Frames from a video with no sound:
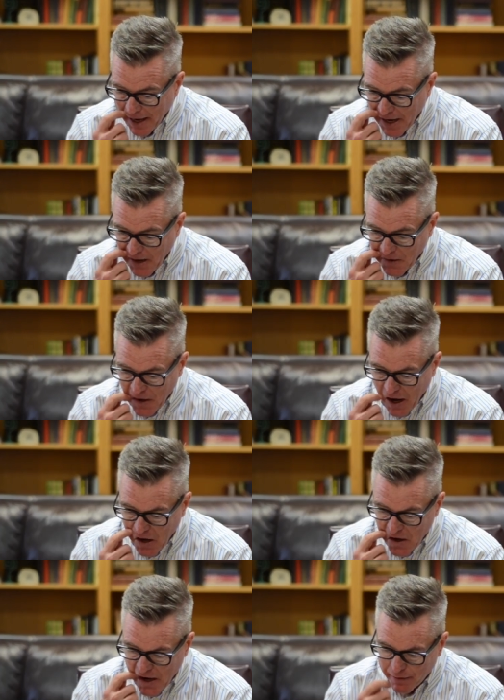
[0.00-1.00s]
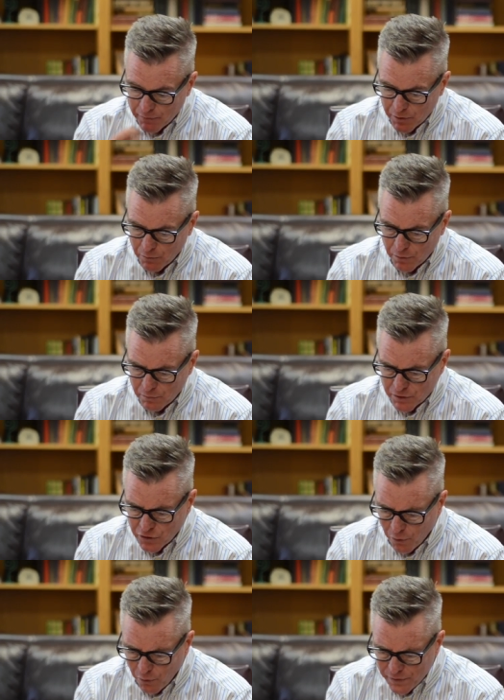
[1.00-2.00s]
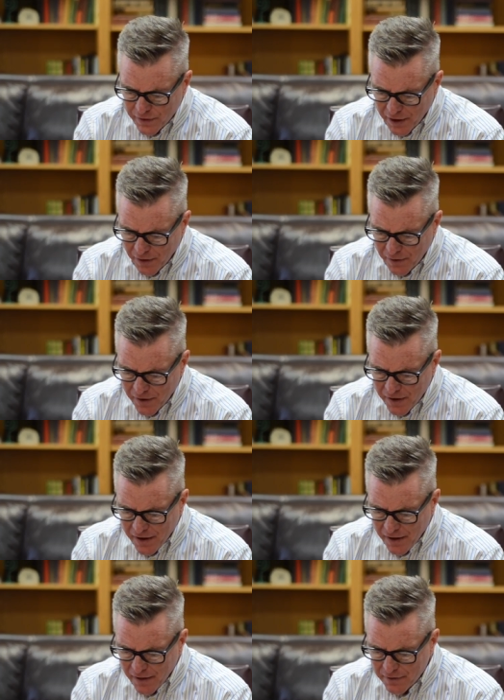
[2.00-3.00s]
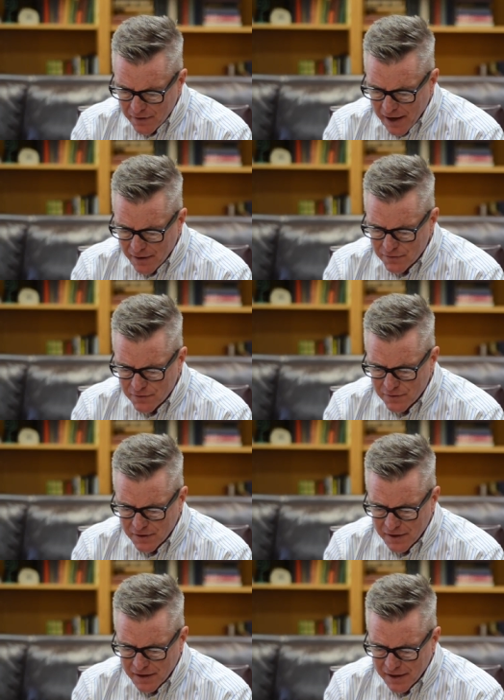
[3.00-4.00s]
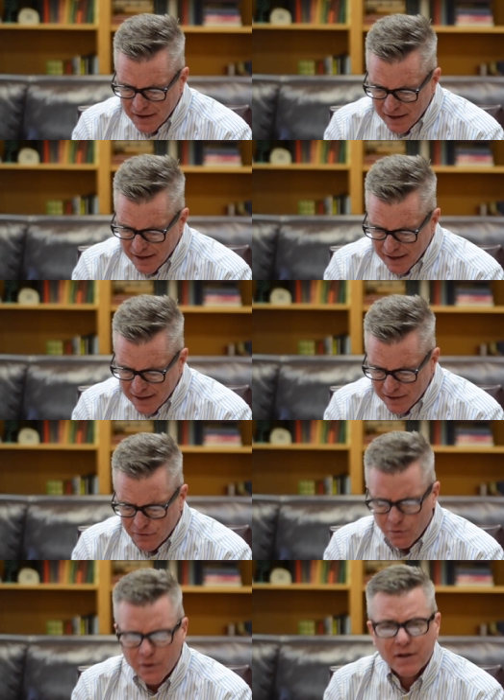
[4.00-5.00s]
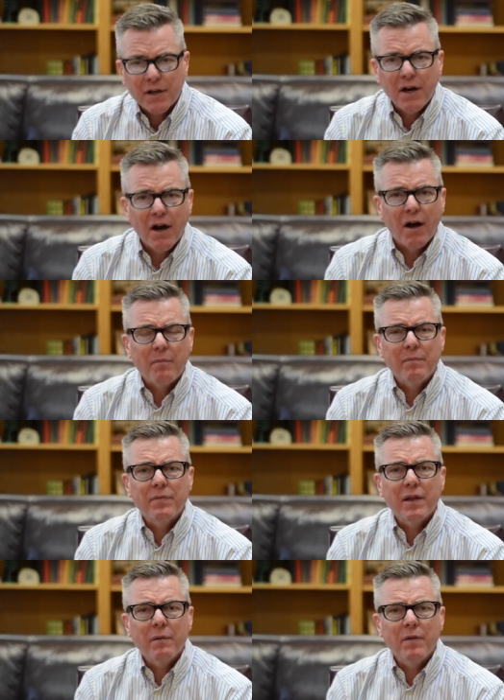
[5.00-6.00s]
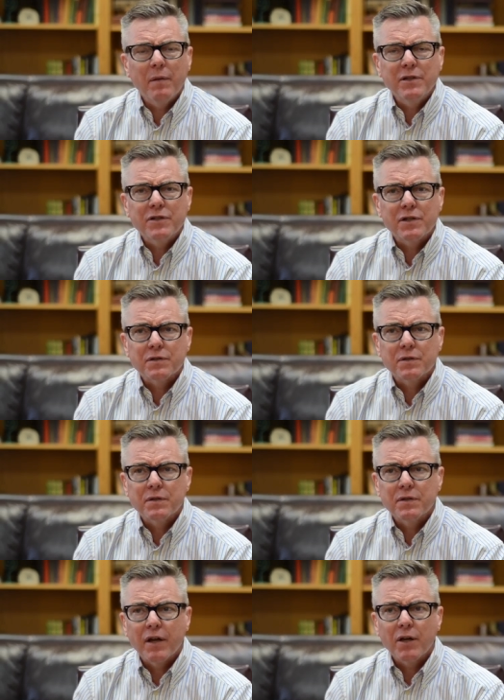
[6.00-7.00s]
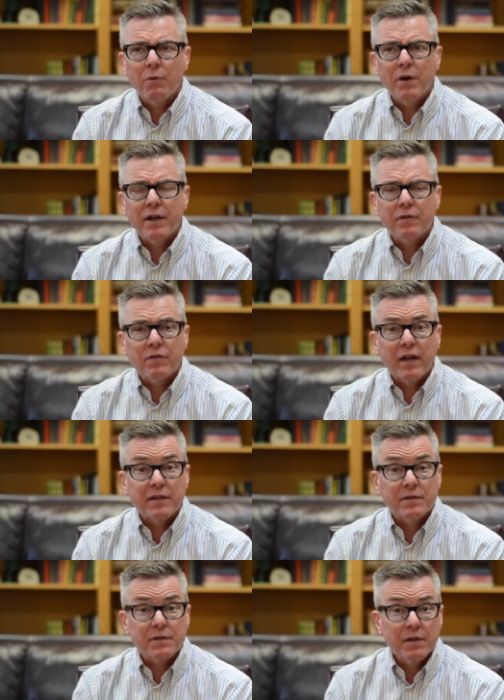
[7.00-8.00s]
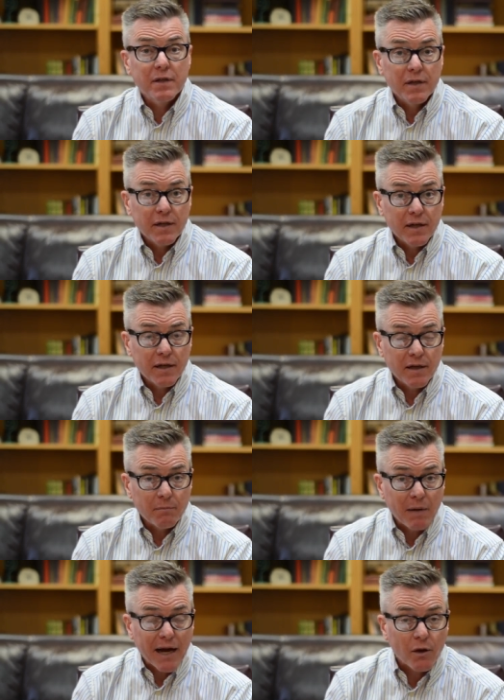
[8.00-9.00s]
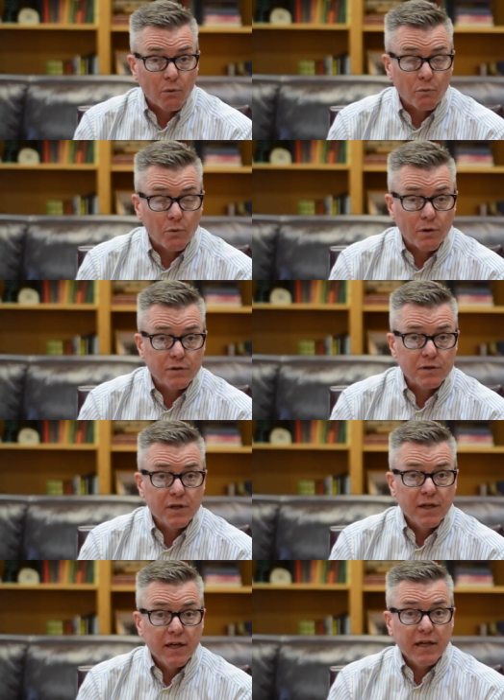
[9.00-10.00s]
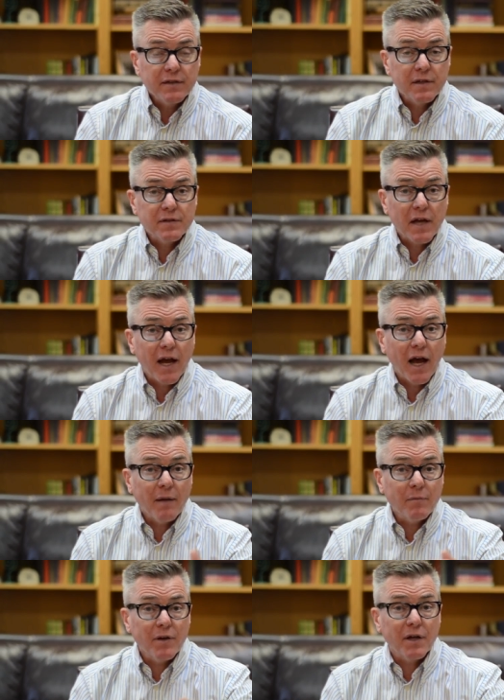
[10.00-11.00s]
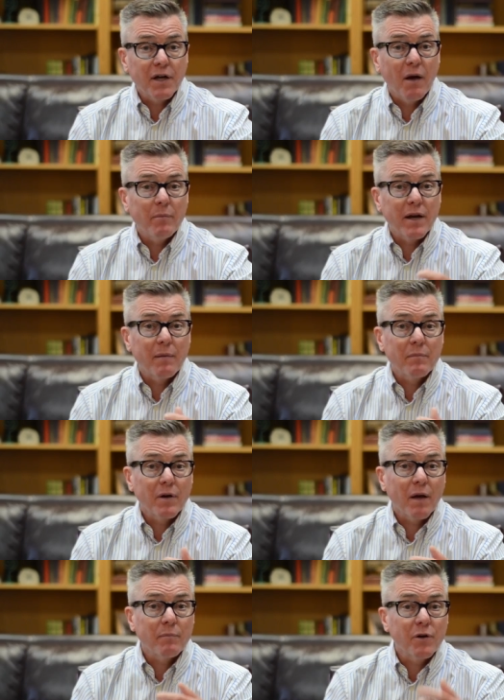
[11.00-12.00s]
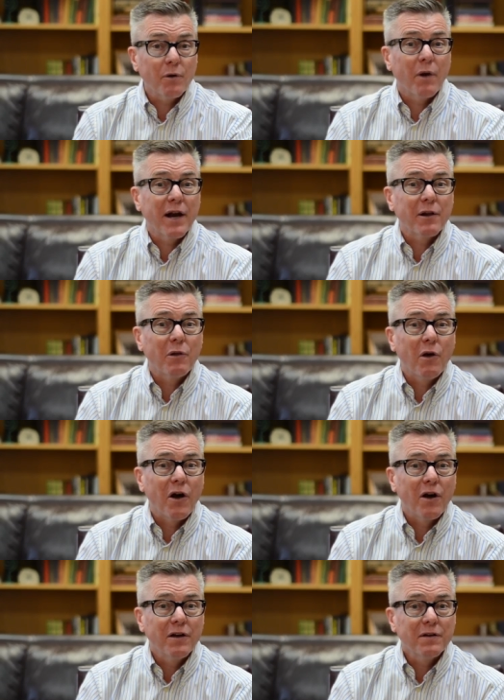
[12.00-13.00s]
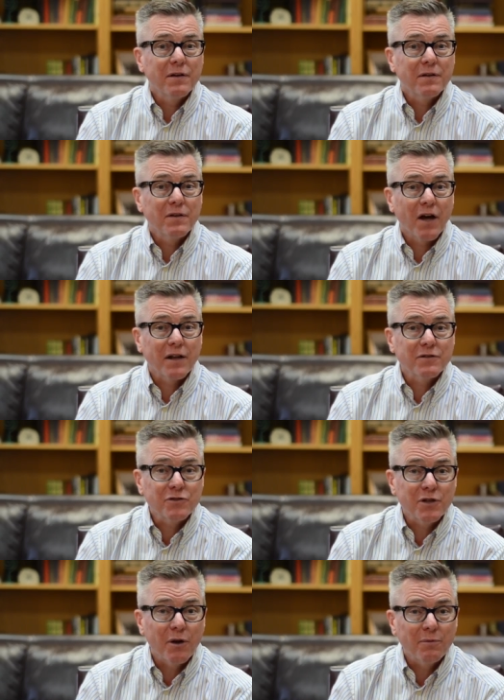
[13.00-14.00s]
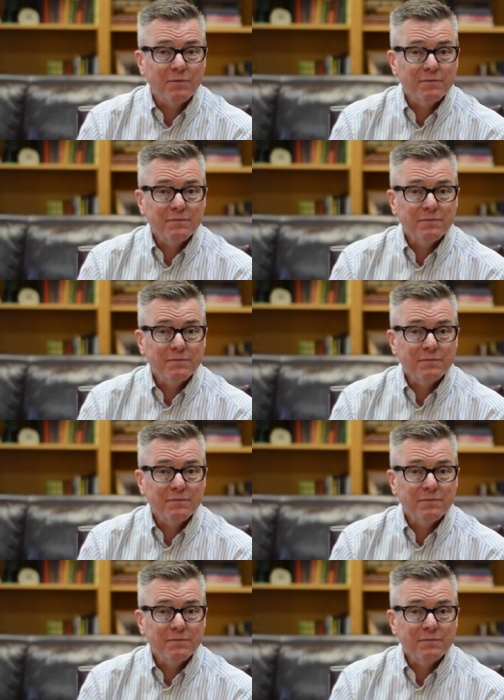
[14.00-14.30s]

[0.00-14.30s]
And uh, we're, we're, we're told there that he's going to come. Let, let me just tell you what it says in my own words. He says, I, am going to come and I'm, I'm going to write a law, not on stone.